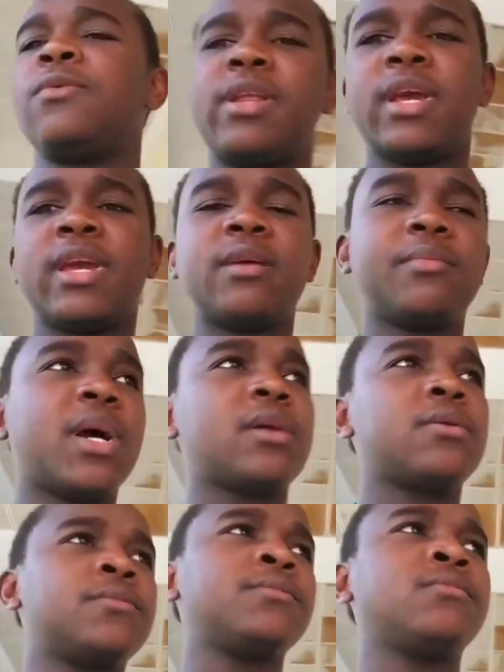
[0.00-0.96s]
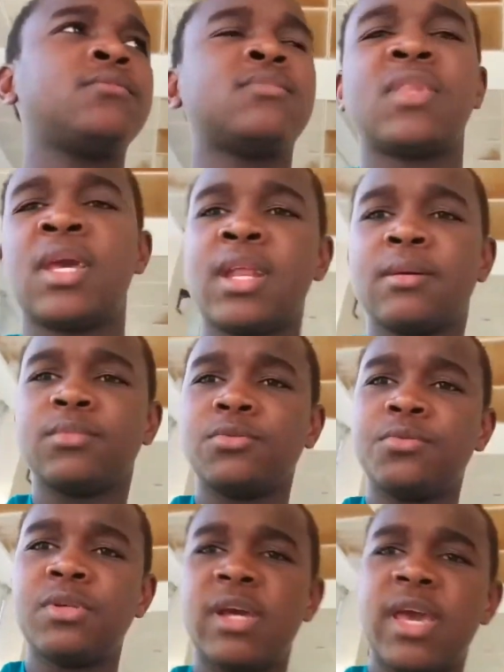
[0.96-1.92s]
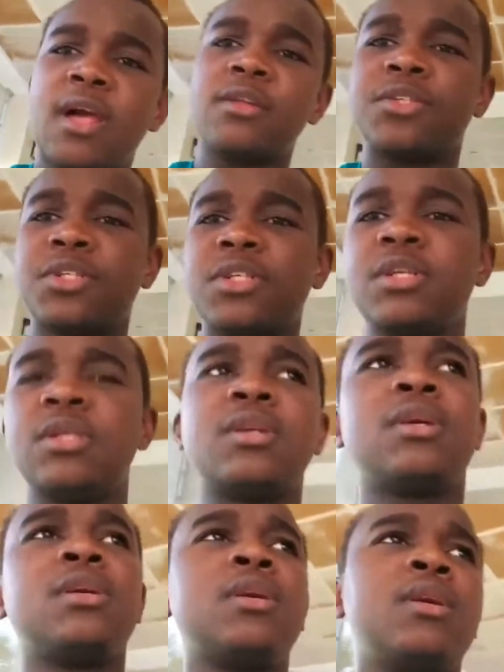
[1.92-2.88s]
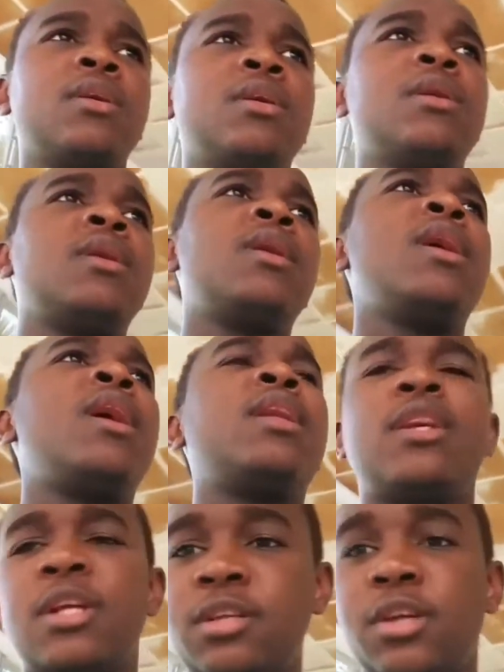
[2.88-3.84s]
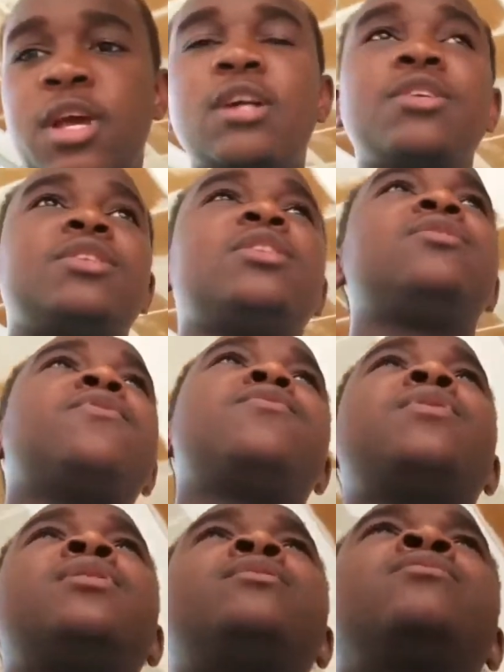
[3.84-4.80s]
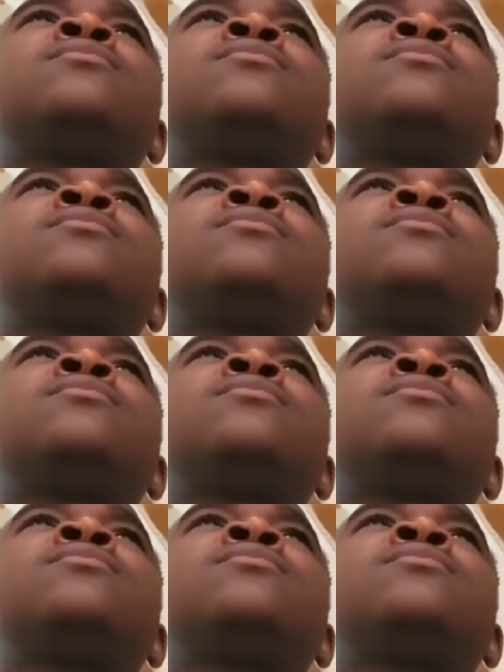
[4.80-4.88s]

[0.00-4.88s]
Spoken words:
when I get back home. And I'm doing an LG and another LG giveaway.